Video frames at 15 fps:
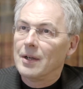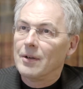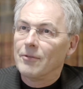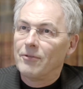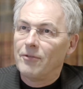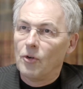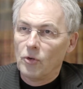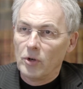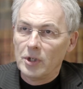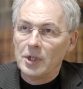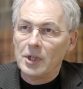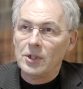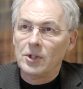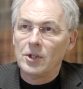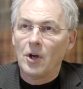
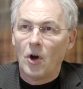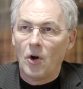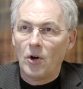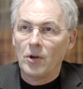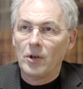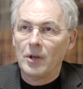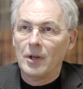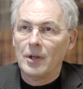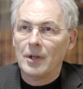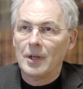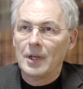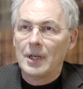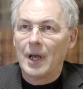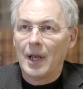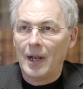focuses on
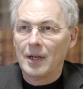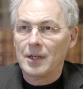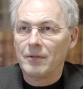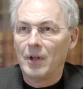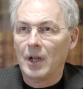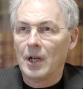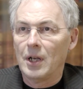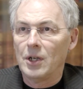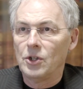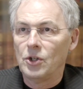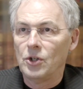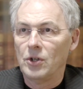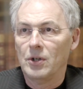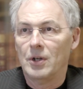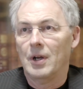dialects of
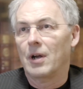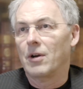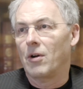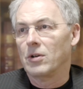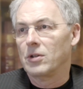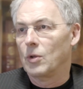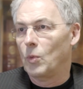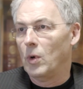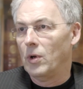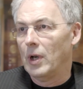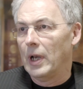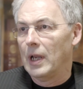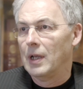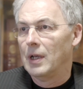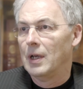English across the
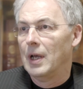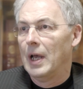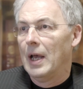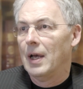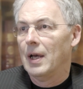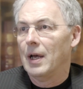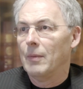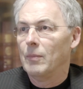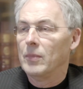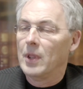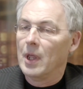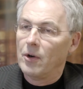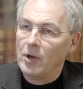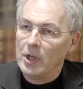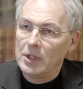world.
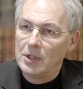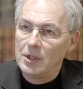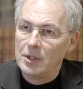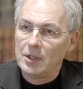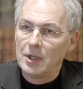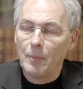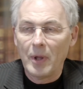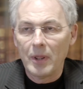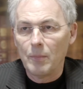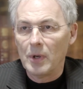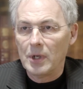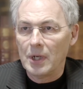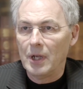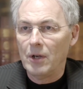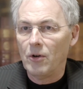There is some other
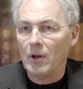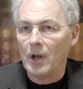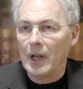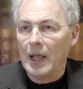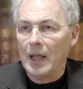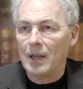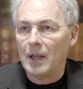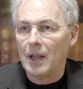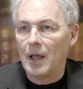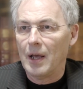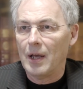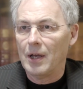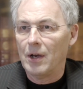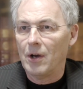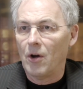material in
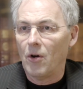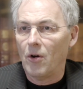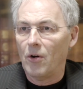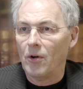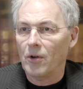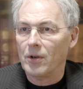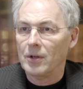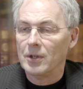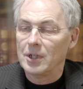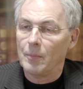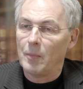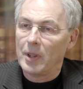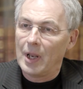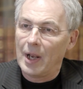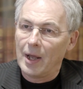there on some
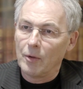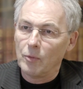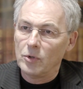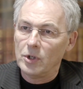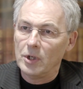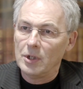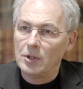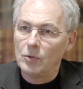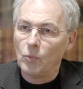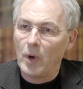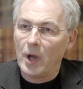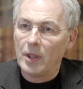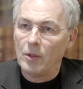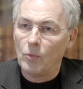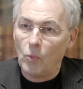other languages
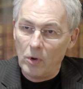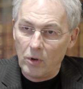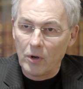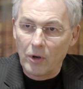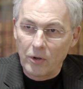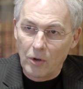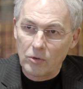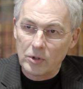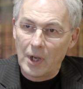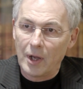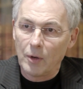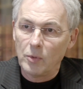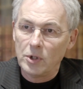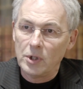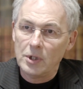where the work on those
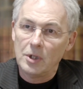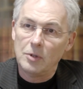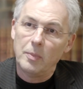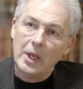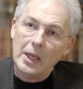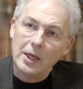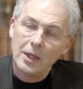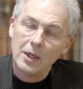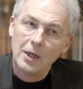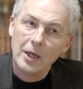languages has been